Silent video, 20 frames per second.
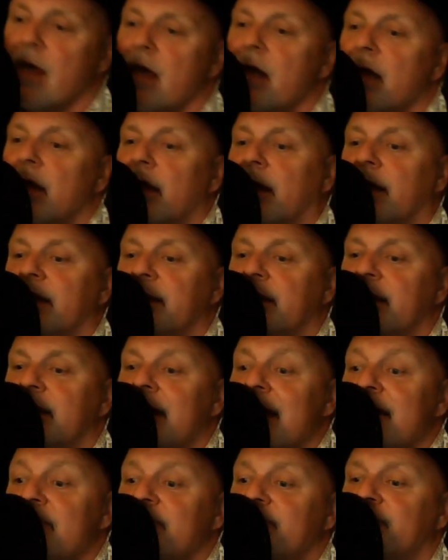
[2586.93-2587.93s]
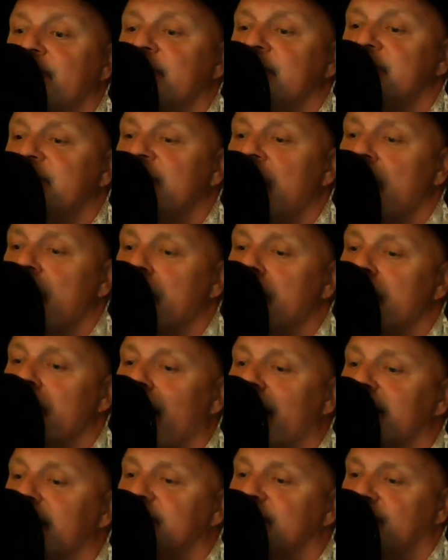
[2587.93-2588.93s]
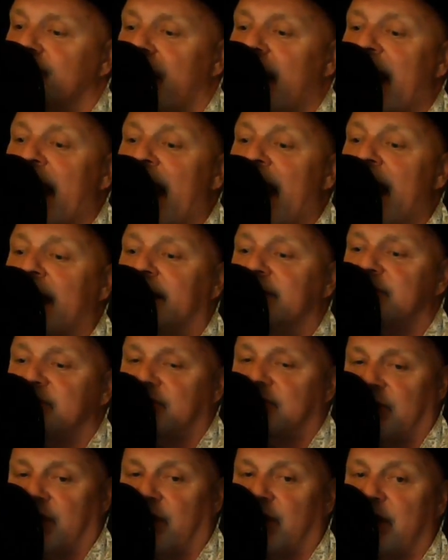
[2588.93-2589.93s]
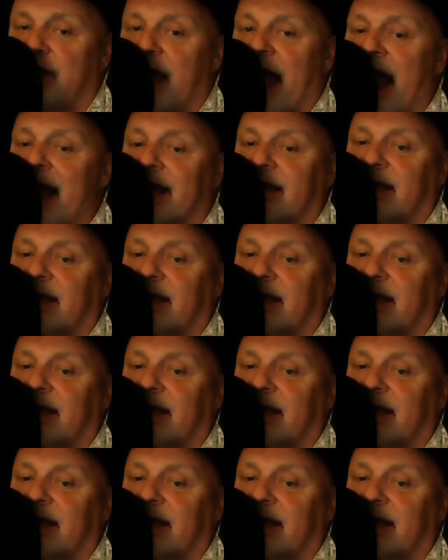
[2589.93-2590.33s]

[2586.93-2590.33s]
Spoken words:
And every time I try to say I